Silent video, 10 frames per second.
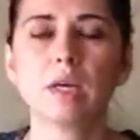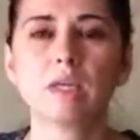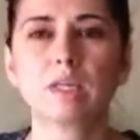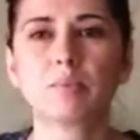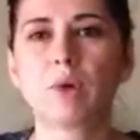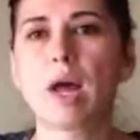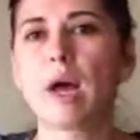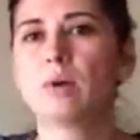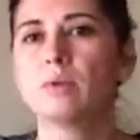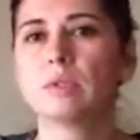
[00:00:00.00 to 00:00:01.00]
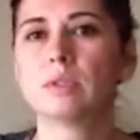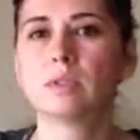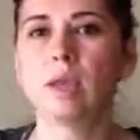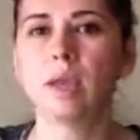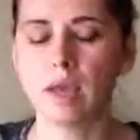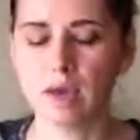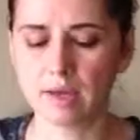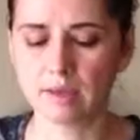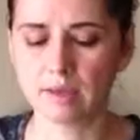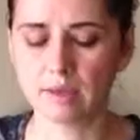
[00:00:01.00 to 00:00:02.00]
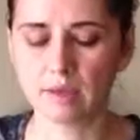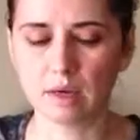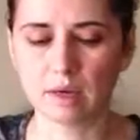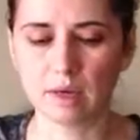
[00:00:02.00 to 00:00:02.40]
sprouts, and